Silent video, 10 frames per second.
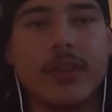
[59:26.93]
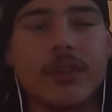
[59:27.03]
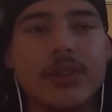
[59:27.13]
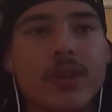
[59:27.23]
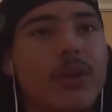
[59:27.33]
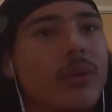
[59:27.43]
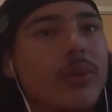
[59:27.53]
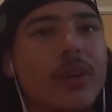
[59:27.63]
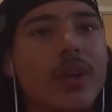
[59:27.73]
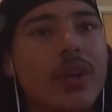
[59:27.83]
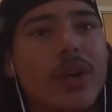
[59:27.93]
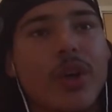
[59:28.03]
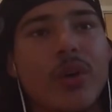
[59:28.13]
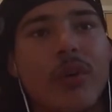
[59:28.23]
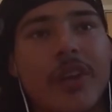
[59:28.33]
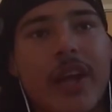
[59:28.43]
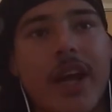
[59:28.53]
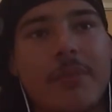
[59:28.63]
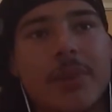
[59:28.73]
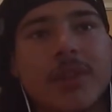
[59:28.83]
So when that
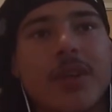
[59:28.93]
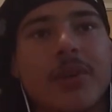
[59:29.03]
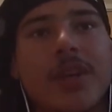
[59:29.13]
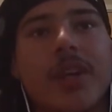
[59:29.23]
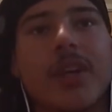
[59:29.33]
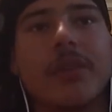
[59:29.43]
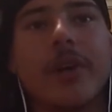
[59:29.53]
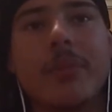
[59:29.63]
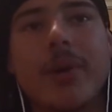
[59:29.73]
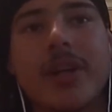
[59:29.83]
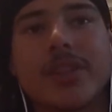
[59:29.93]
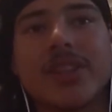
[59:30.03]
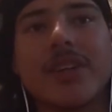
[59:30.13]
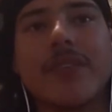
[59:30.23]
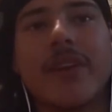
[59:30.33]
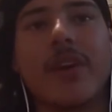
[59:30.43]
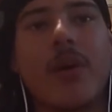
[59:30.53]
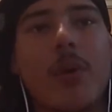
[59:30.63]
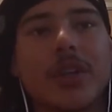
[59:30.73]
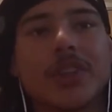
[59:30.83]
happens, I'll get it at Redbox or something and I'll
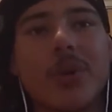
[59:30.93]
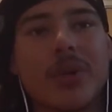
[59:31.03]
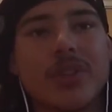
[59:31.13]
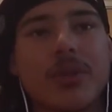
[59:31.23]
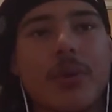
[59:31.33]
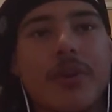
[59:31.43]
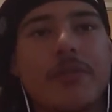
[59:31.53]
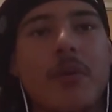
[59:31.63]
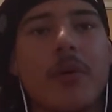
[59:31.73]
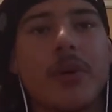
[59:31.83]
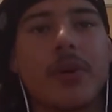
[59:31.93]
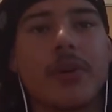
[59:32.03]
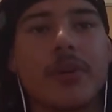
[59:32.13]
watch Toy Story 4.